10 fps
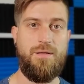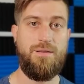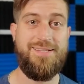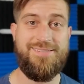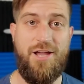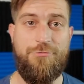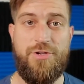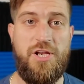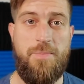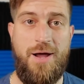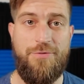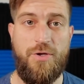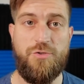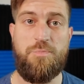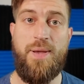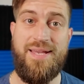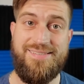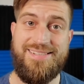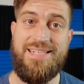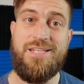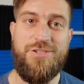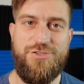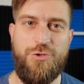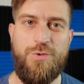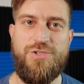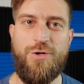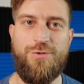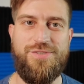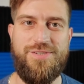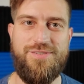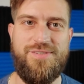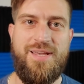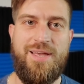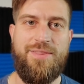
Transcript: Let's not forget about those pesky sewage hoses.